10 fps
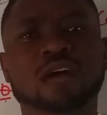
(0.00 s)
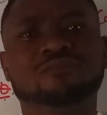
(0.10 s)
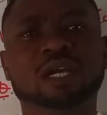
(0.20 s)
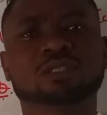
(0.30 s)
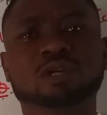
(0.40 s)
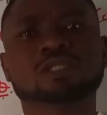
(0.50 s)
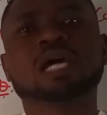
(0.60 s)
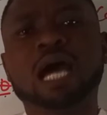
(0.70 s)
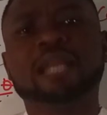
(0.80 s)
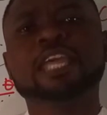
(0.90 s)
vectors,
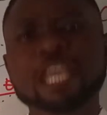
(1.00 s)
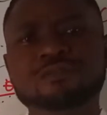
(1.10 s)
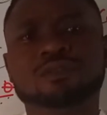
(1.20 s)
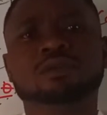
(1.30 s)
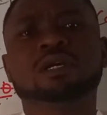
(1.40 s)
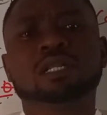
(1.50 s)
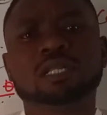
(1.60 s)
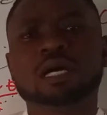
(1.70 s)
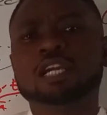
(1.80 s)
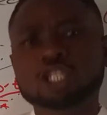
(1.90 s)
and even
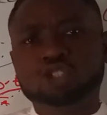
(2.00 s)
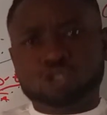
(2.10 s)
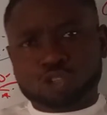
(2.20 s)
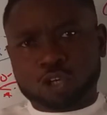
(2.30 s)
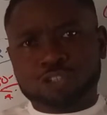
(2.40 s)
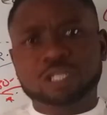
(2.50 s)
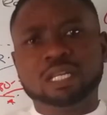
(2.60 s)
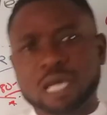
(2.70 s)
the introductory